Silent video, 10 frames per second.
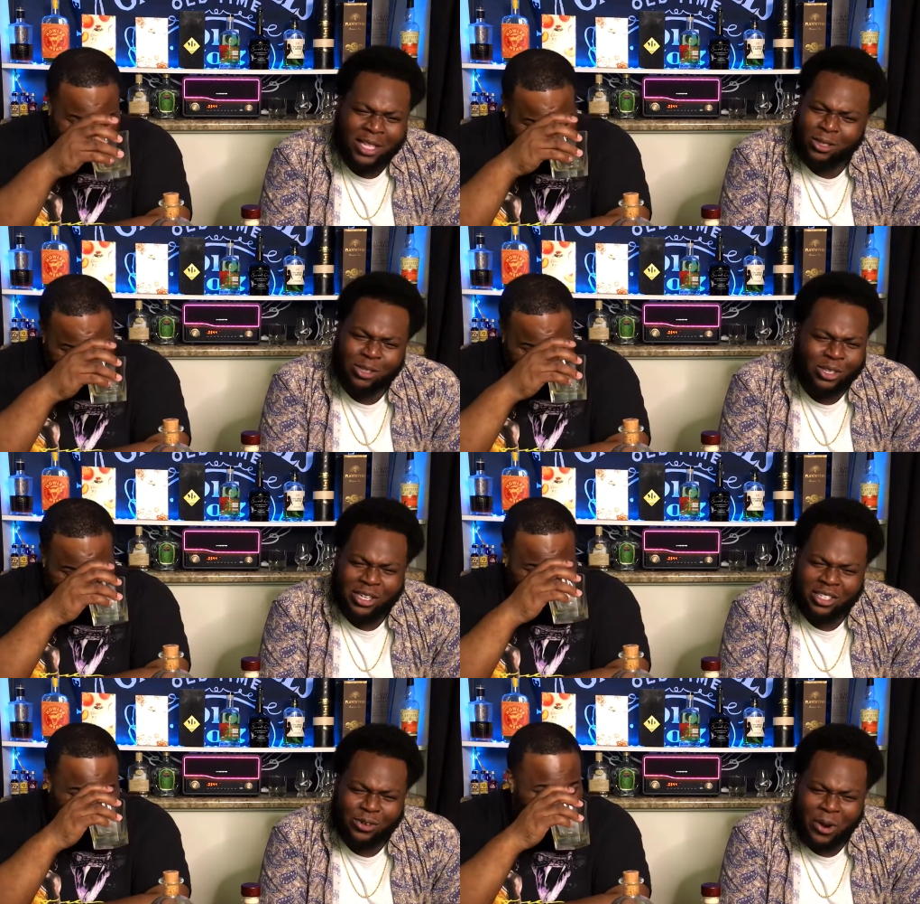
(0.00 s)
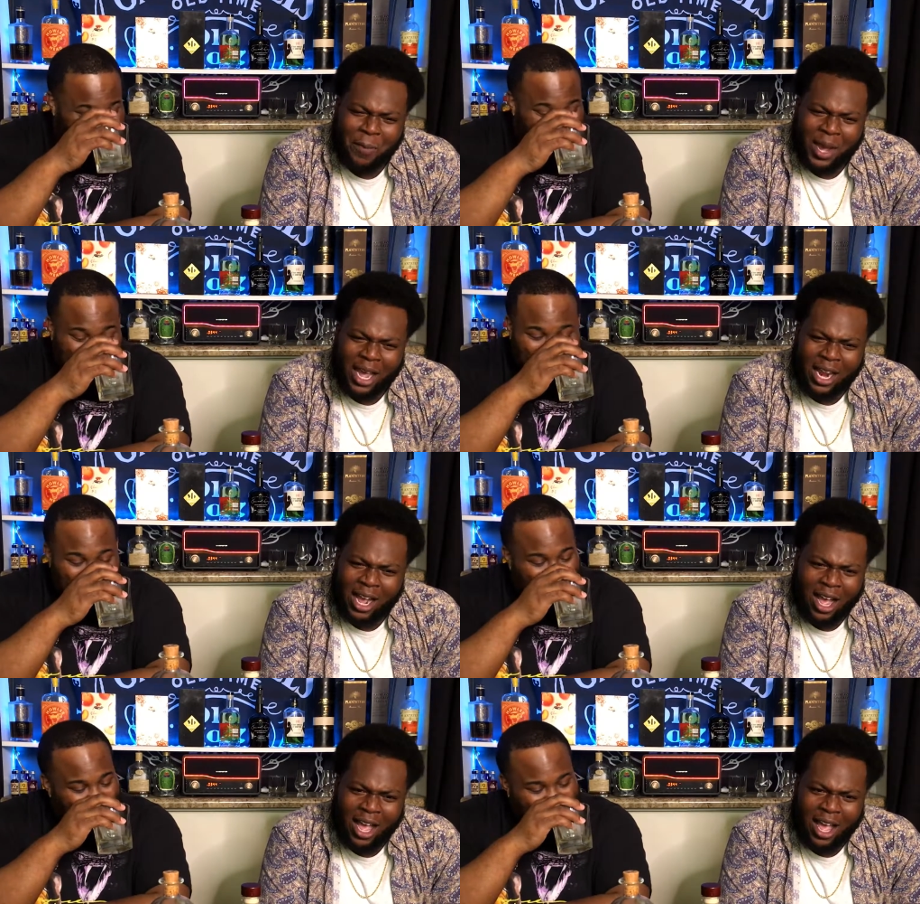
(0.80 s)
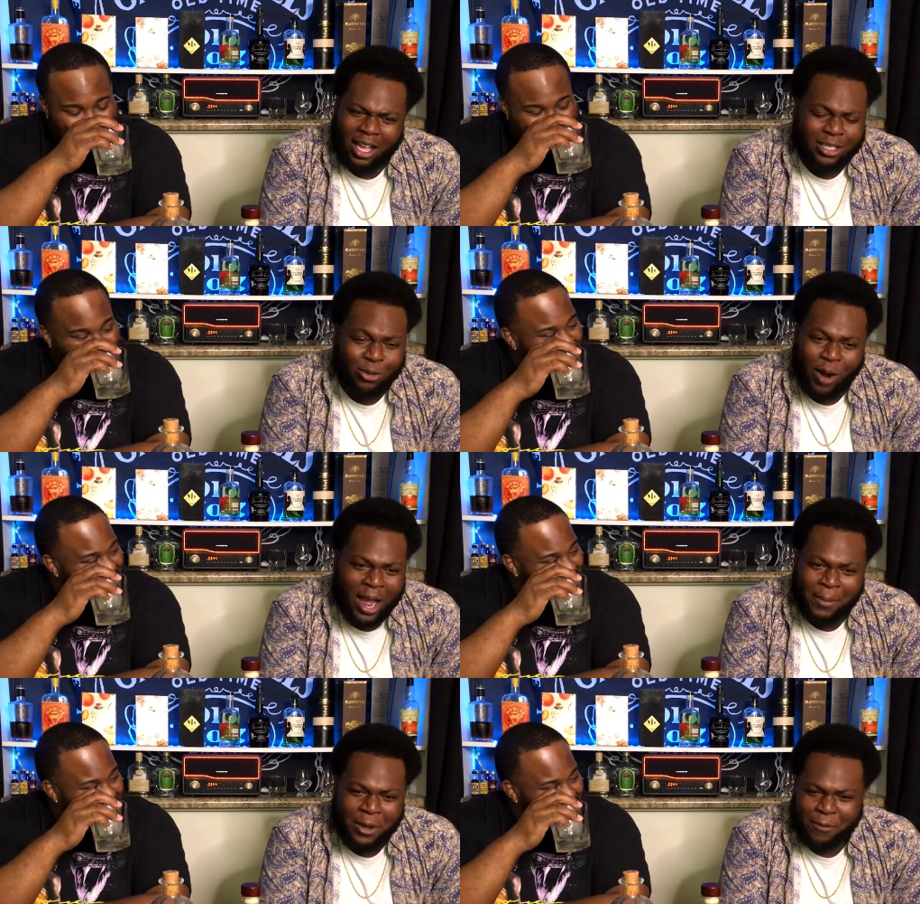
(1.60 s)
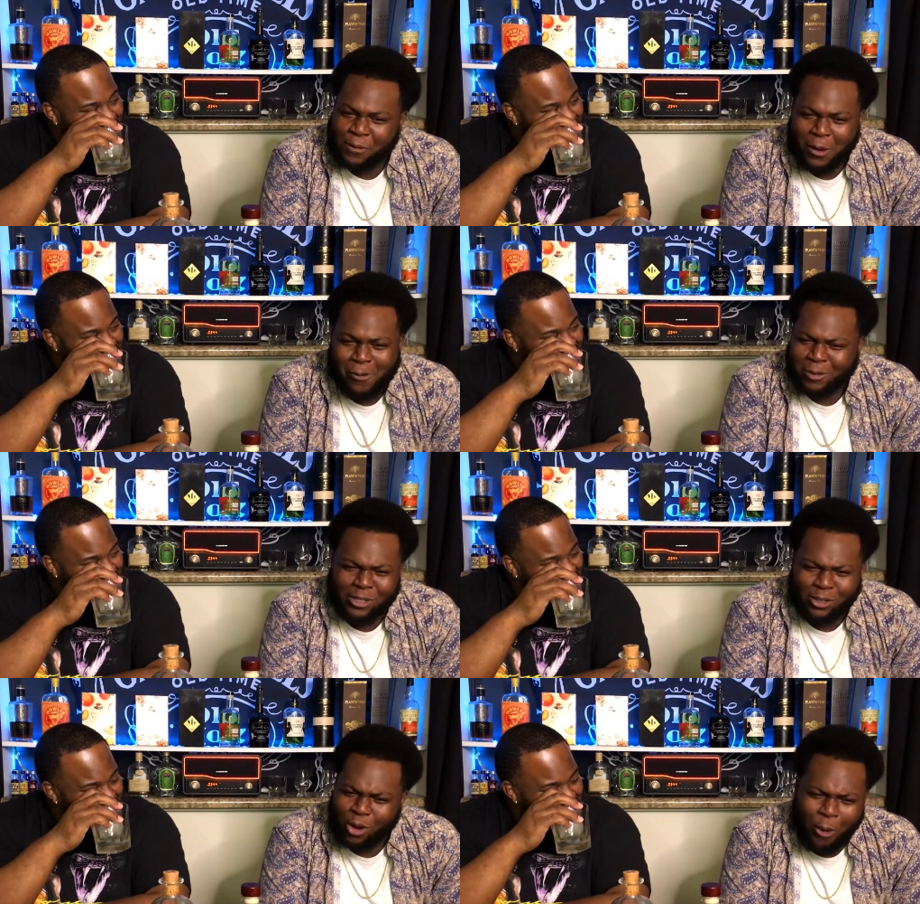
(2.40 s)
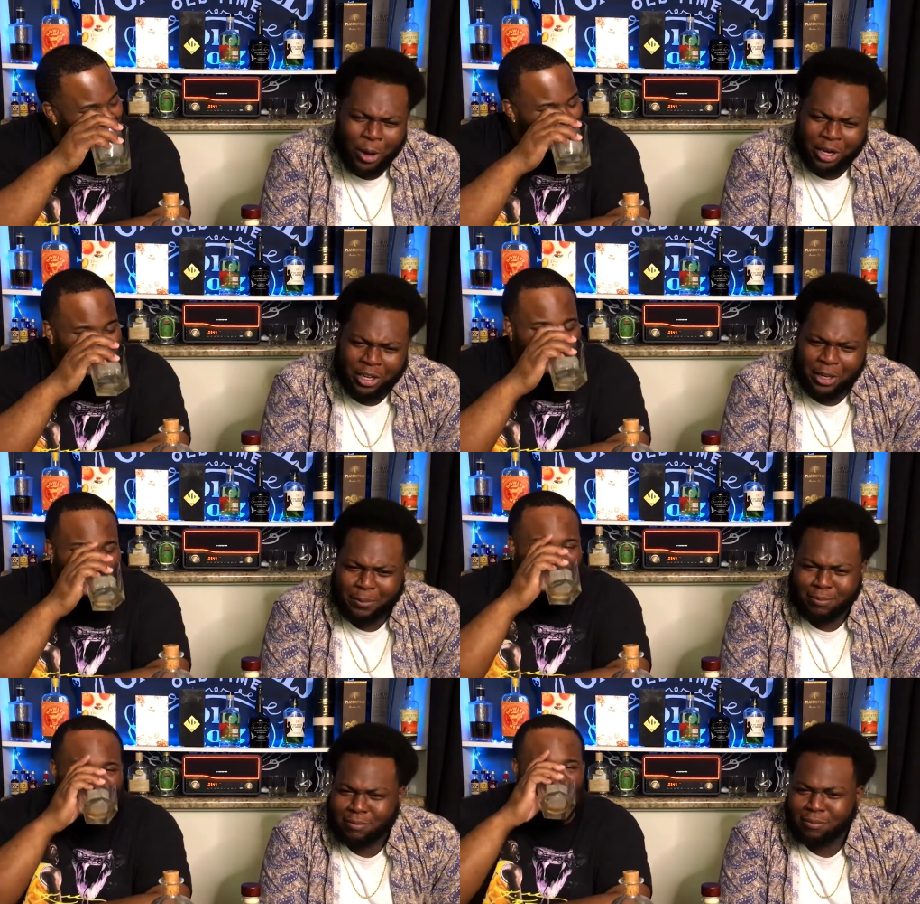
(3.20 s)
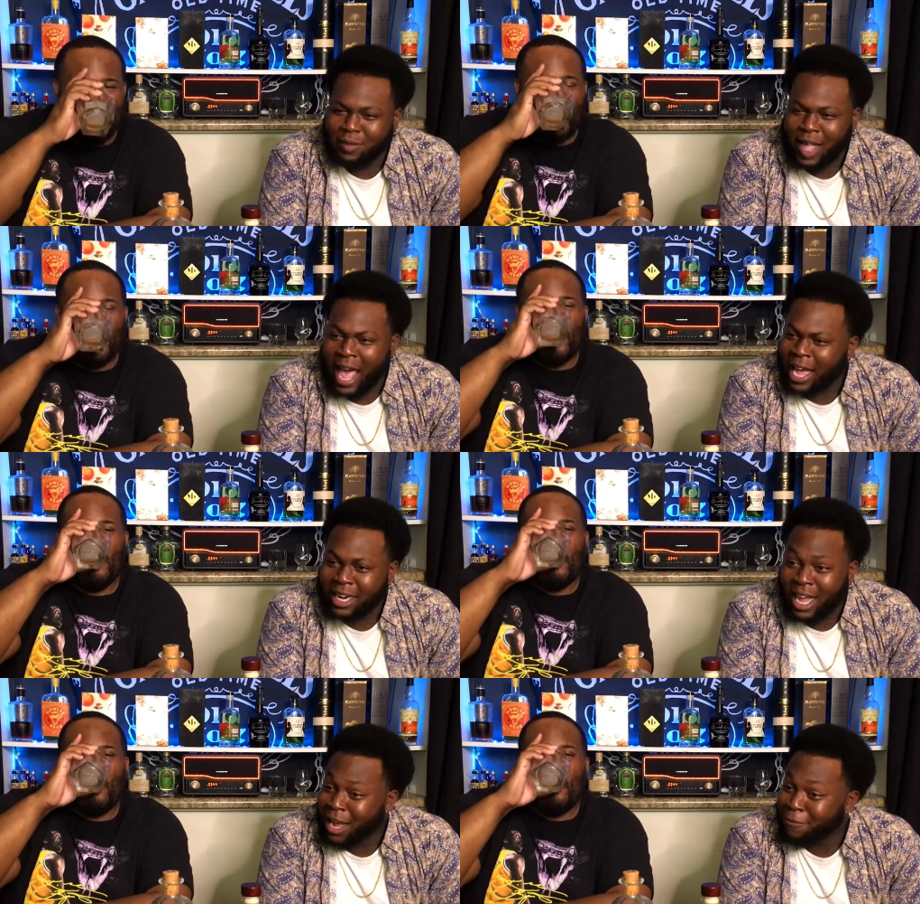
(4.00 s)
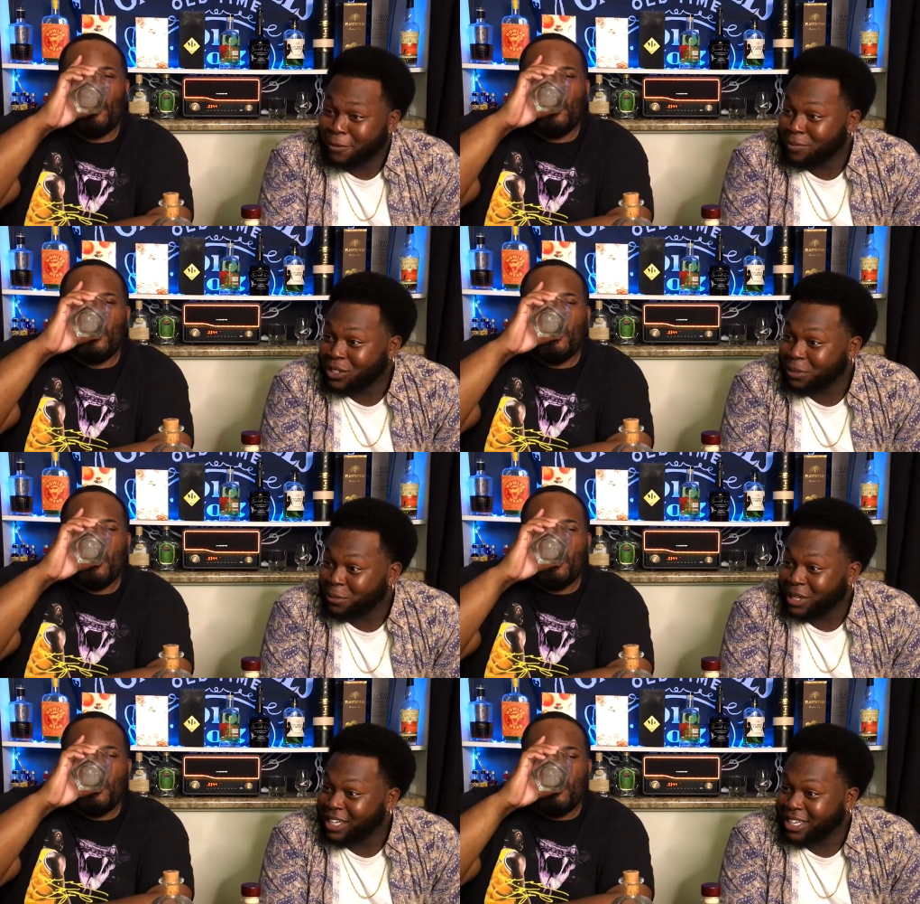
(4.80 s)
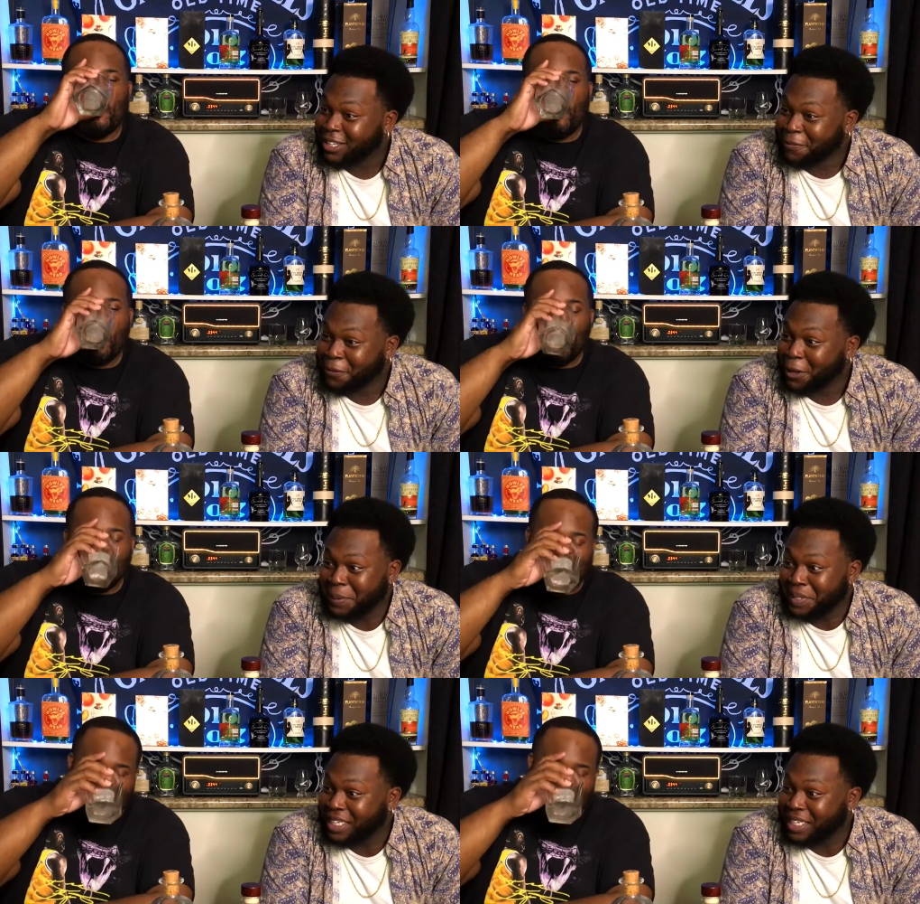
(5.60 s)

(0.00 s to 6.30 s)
Speaker 1: my two-turn story, man. I grabbing on folks, throwing up, acting like I'm from somewhere, you feel me?